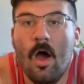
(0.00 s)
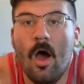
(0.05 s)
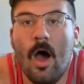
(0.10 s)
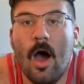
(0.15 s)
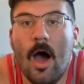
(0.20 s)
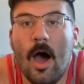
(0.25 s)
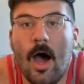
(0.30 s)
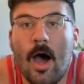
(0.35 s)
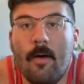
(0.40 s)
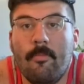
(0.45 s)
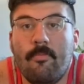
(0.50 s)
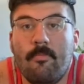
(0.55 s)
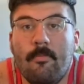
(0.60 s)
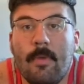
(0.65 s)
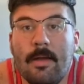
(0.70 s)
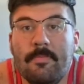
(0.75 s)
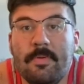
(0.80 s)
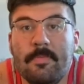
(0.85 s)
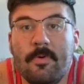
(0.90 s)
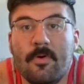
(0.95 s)
Uh,
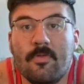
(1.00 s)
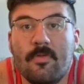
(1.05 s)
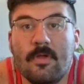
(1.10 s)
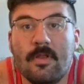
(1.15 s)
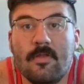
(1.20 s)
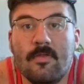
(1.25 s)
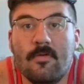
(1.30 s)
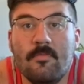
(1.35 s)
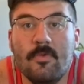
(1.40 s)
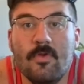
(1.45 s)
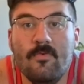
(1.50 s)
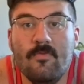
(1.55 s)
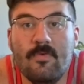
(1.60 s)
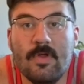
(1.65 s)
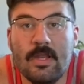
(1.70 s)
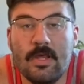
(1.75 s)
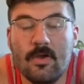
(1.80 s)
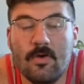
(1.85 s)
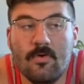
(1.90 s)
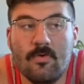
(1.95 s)
might be posting some new
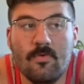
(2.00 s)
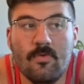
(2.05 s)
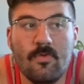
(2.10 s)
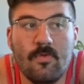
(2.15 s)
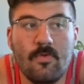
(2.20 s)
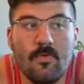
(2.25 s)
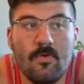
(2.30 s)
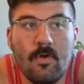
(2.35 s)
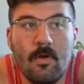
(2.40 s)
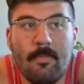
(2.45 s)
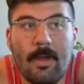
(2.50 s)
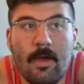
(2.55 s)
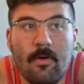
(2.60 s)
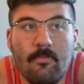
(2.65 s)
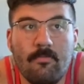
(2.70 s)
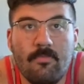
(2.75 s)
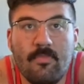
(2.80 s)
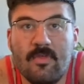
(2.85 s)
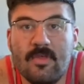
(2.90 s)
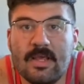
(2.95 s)
videos
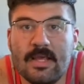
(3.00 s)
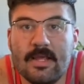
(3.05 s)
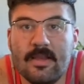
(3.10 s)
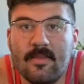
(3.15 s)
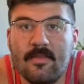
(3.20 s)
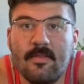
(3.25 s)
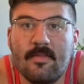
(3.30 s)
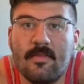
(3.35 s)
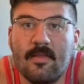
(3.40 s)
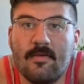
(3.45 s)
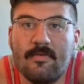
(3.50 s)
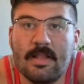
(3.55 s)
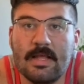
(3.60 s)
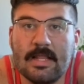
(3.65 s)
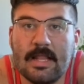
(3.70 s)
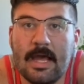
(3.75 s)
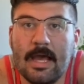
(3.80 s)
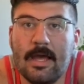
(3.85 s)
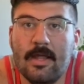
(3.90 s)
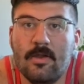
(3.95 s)
about seeds and stuff like
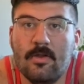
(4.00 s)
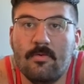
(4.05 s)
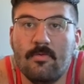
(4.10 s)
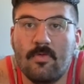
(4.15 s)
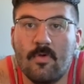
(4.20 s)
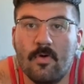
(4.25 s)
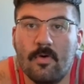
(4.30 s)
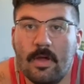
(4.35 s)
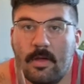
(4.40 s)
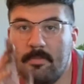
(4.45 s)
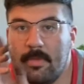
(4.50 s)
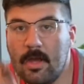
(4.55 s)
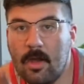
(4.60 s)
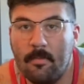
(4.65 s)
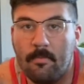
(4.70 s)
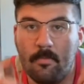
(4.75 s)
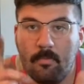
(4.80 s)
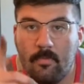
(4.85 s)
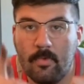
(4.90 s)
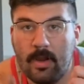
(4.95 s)
that. So hit me up
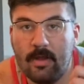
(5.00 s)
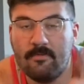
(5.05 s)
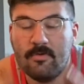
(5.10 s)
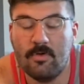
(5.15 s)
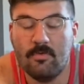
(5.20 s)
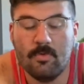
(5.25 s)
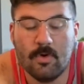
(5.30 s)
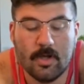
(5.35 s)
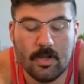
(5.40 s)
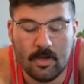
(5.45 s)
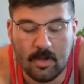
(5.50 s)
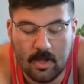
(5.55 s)
whenever you want.